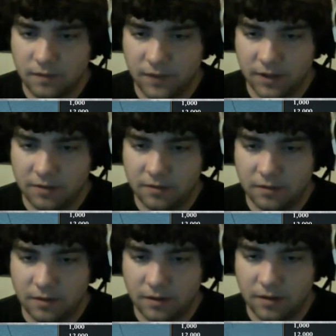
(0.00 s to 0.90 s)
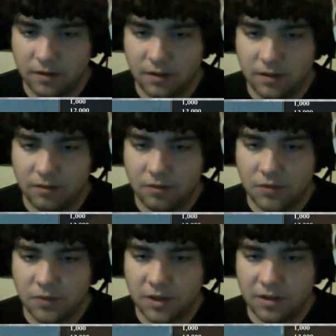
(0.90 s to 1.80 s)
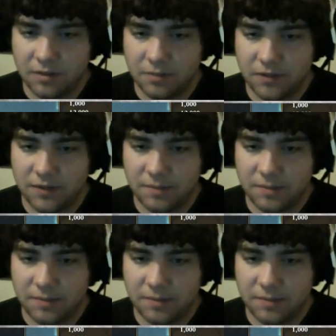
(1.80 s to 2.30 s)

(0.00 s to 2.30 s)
No. We've won all the previous